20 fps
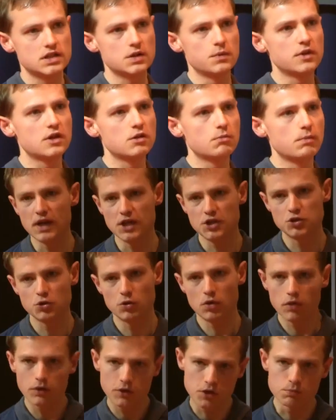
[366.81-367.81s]
So we make
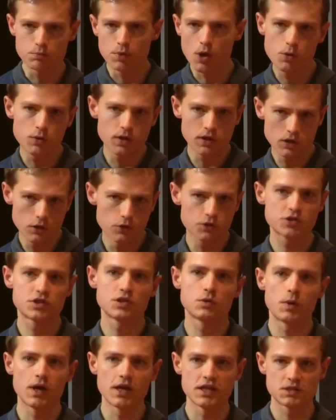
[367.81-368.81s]
sure that the component looks
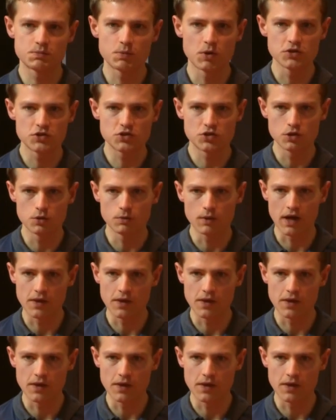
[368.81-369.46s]
the way it's supposed to